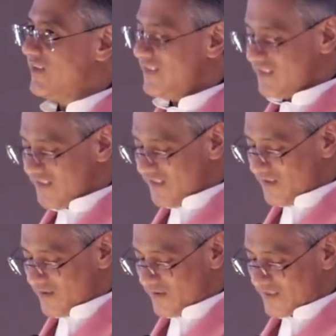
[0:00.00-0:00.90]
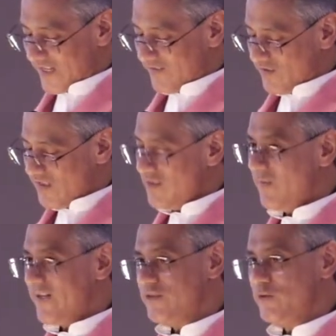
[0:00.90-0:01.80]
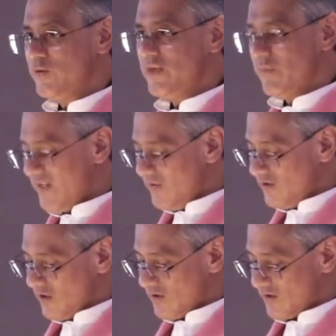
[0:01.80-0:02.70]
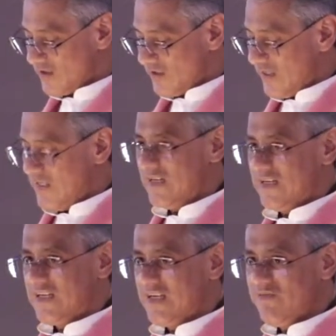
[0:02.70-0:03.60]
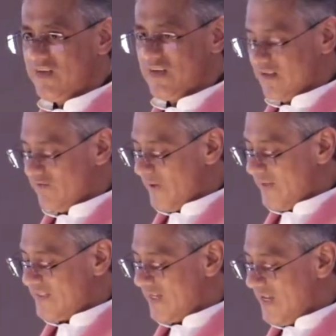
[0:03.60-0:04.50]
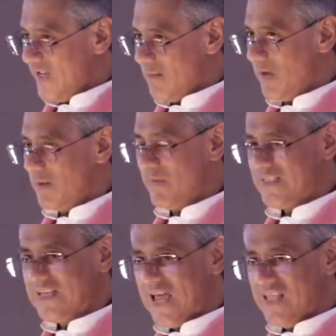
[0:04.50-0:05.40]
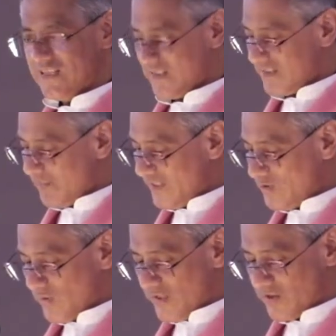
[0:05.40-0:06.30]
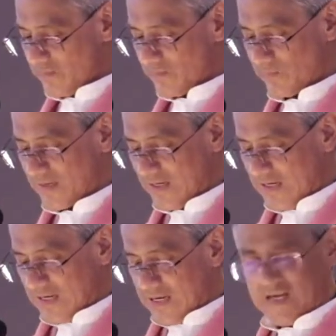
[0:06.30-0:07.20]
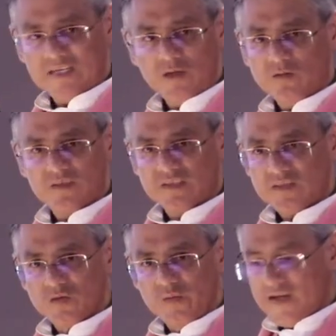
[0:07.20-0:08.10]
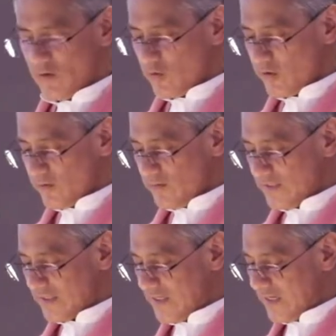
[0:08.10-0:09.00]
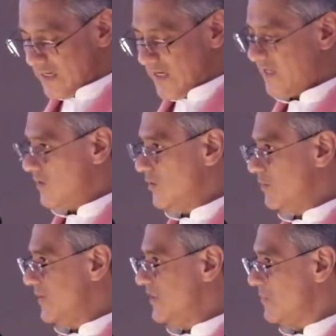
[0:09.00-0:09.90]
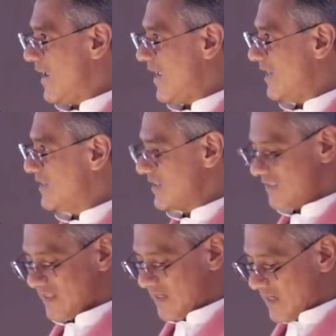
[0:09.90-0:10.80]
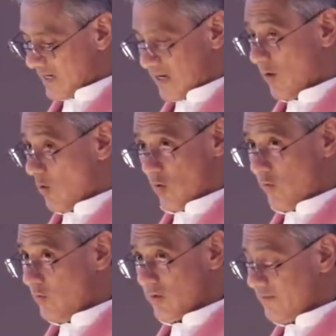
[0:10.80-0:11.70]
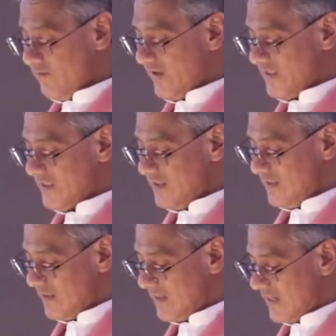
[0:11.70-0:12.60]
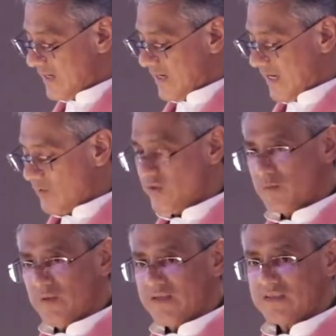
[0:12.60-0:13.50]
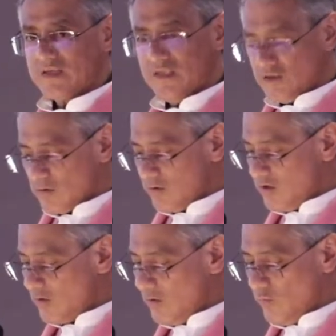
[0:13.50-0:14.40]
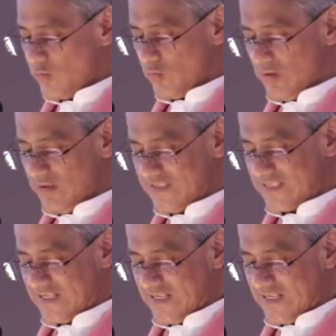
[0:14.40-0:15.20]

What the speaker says: these years I've done my duty by the church, giving of my time, my talent, my treasure. I don't disobey orders, I don't miss Mass or confession, I respect liturgical rules,